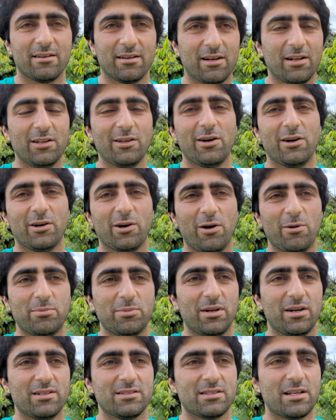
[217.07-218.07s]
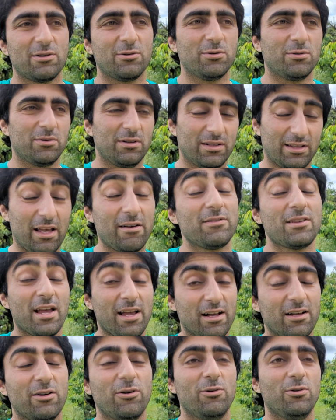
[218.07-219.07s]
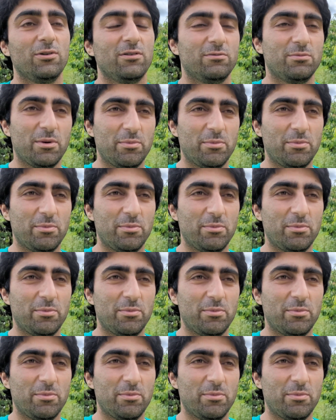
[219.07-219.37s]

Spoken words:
a lot of cob nuts, and they've taken all of